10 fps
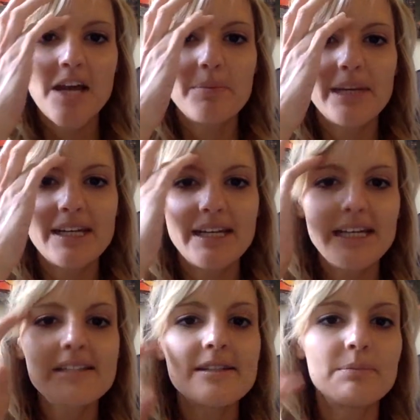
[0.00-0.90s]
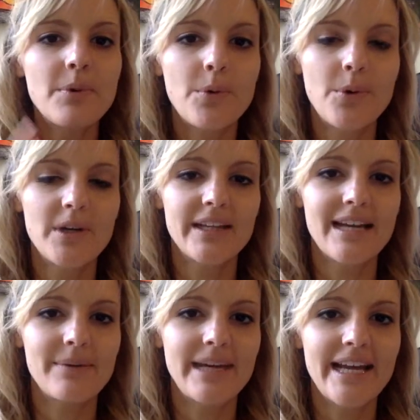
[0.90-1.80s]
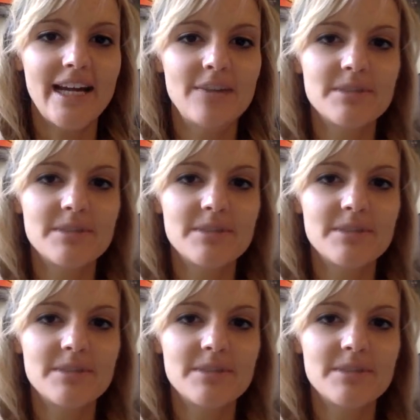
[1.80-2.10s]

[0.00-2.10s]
but it is important that we help